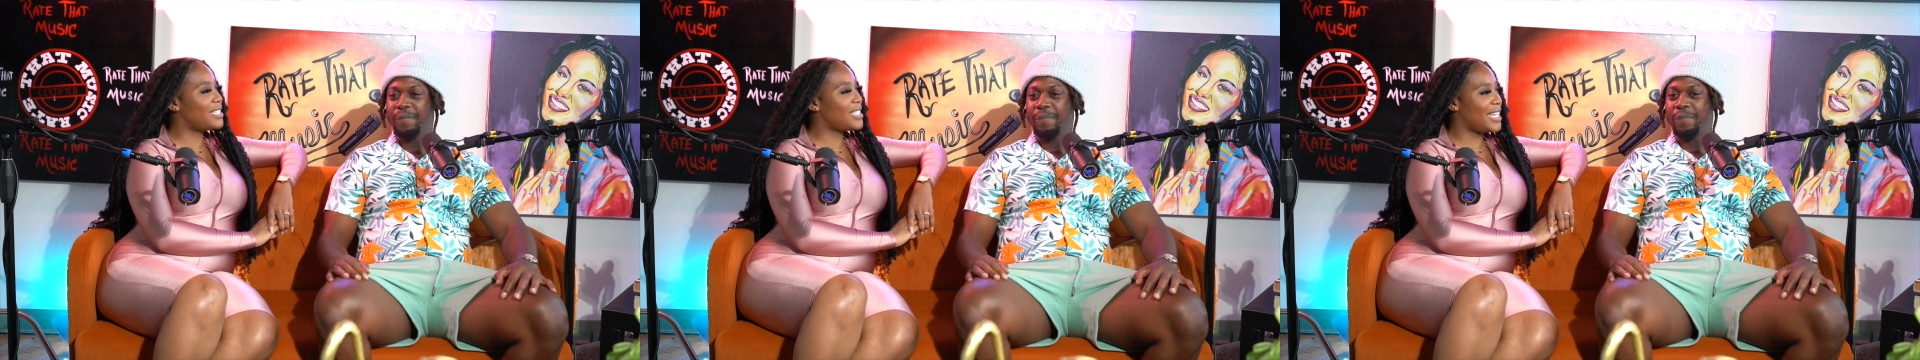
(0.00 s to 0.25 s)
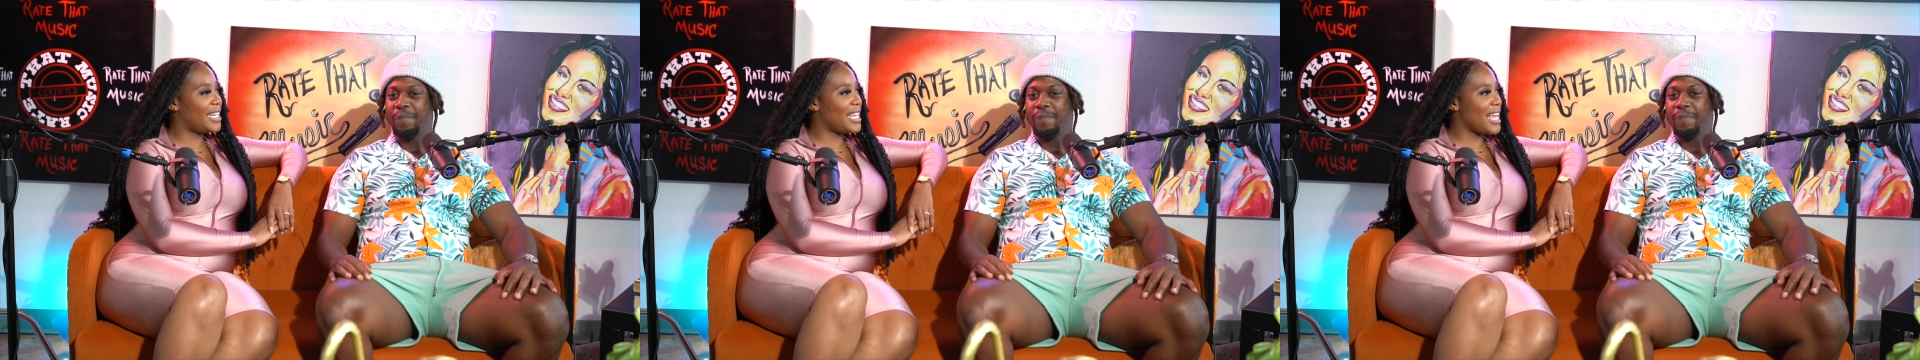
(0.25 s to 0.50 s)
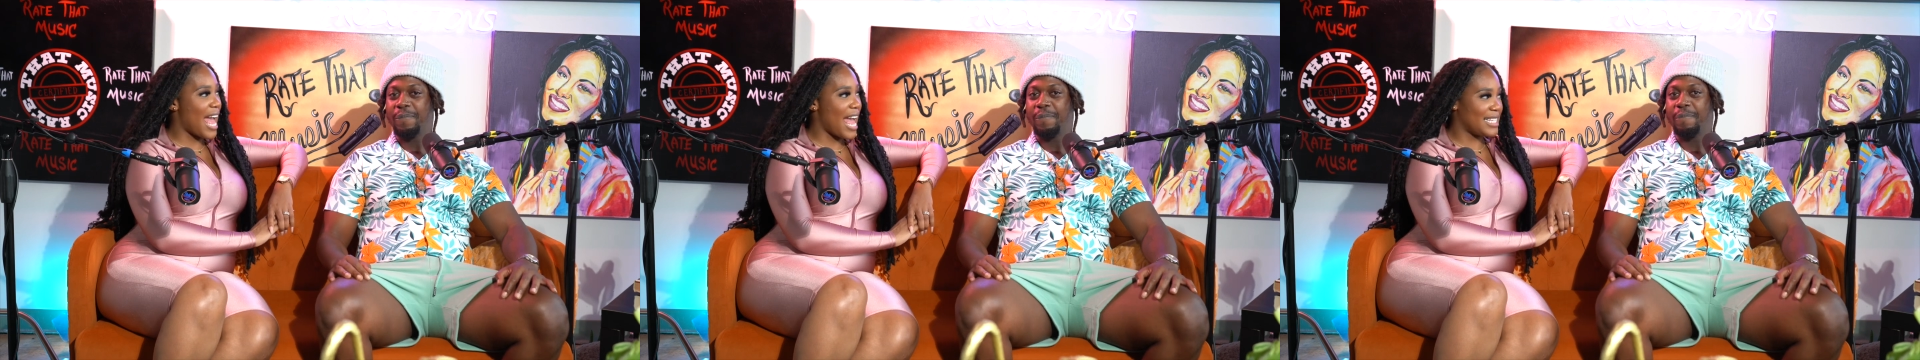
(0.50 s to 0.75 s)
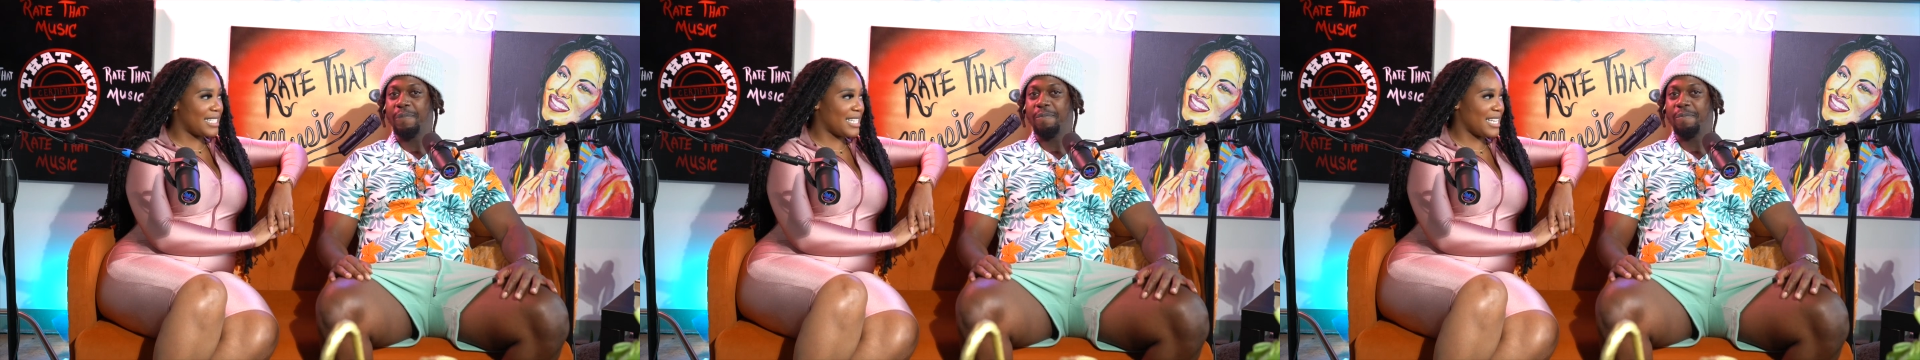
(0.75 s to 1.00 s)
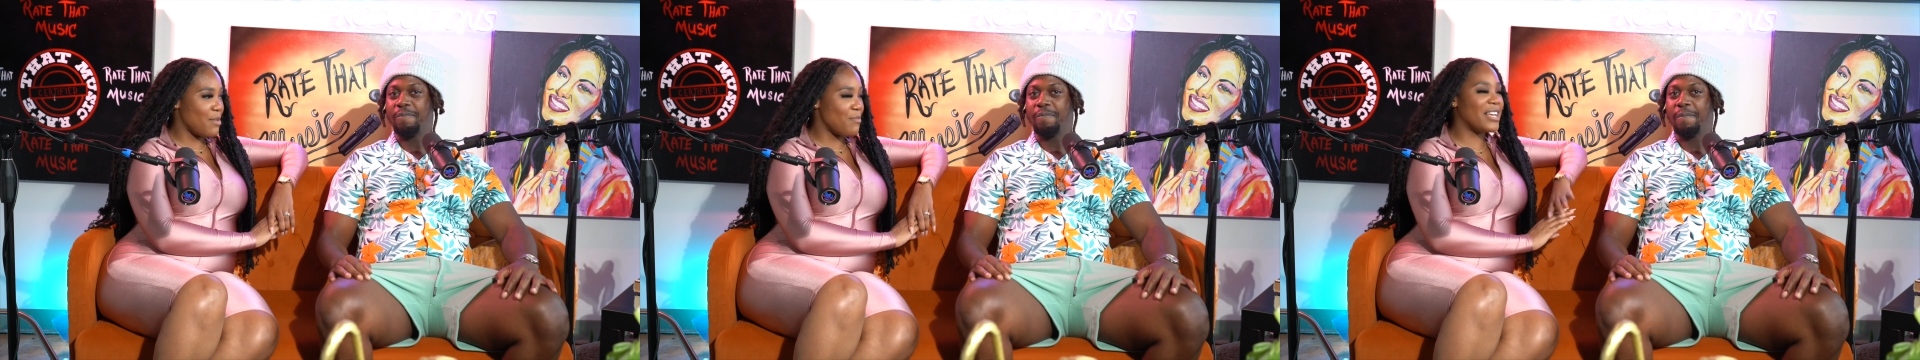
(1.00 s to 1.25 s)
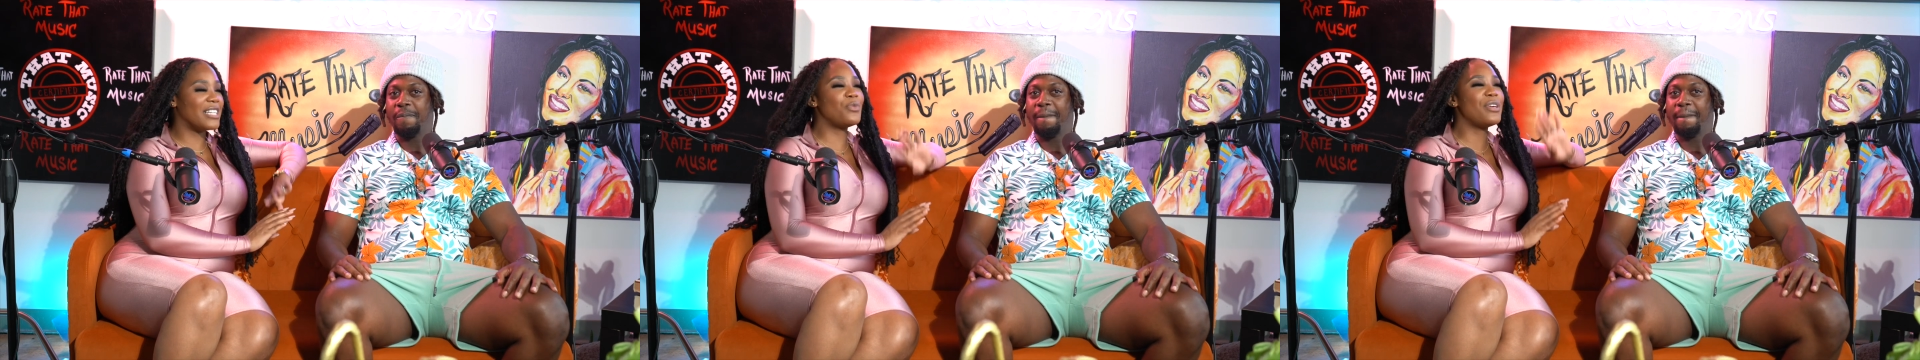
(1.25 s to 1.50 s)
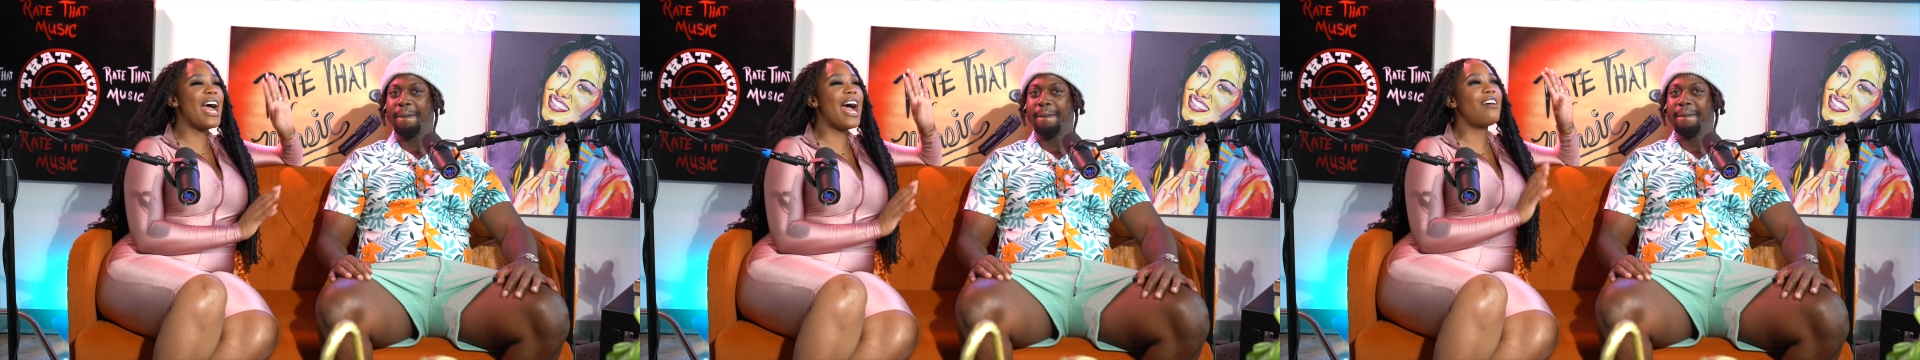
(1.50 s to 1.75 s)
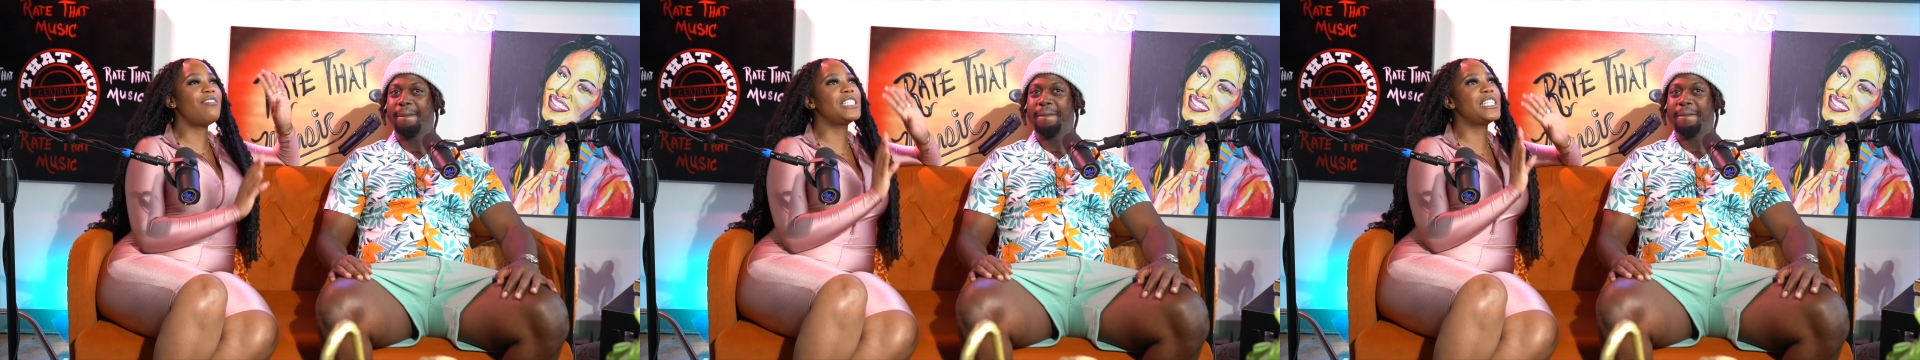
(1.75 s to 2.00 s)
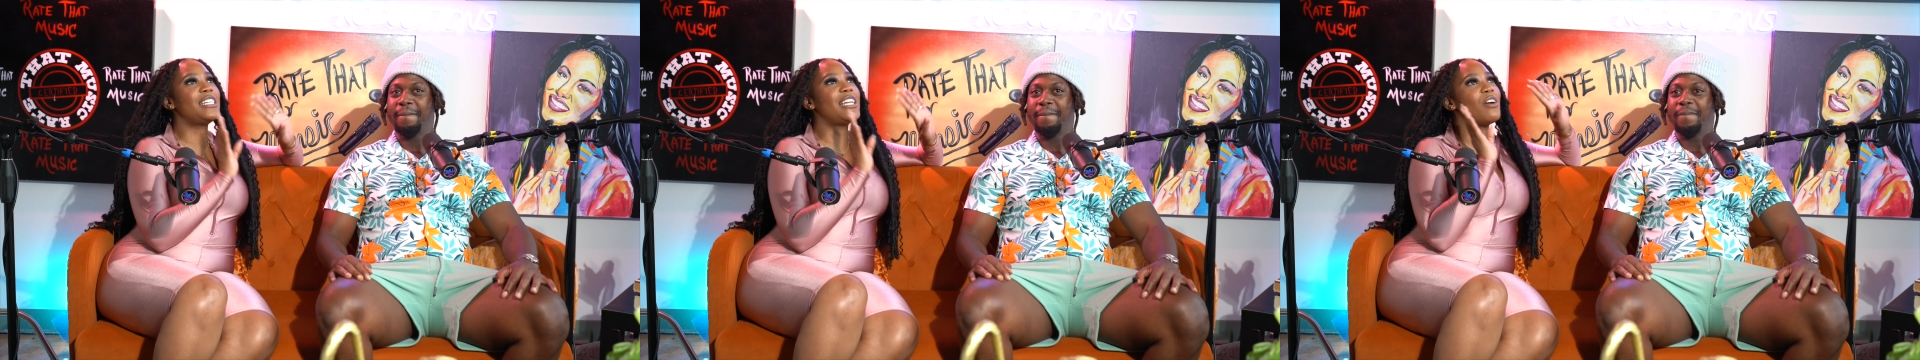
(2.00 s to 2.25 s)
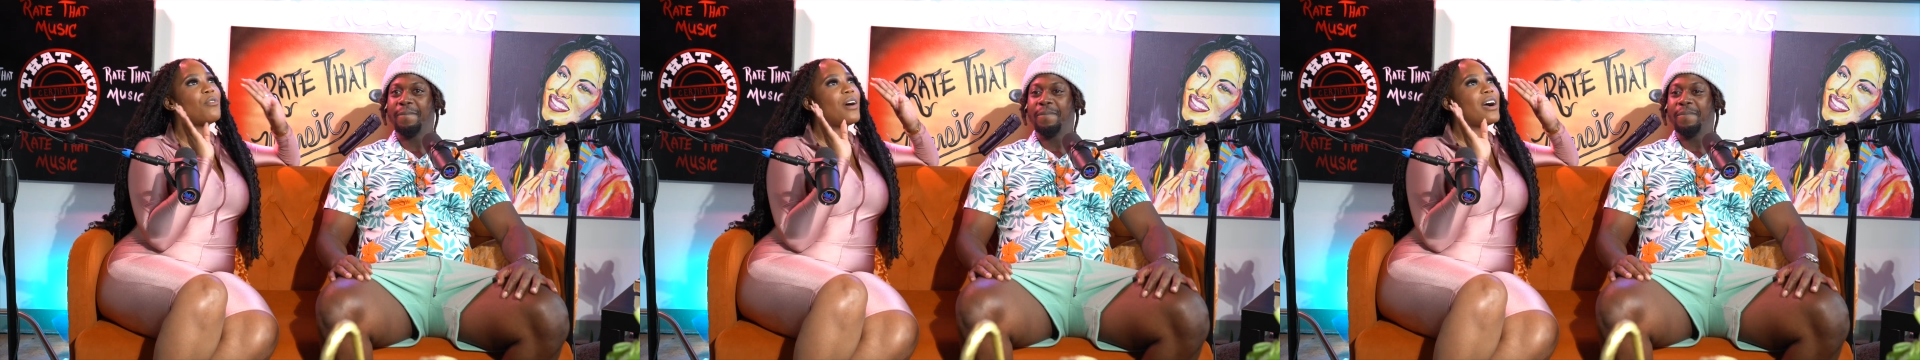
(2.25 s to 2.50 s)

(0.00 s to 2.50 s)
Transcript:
Speaker 1: you into any acting? Because we have seen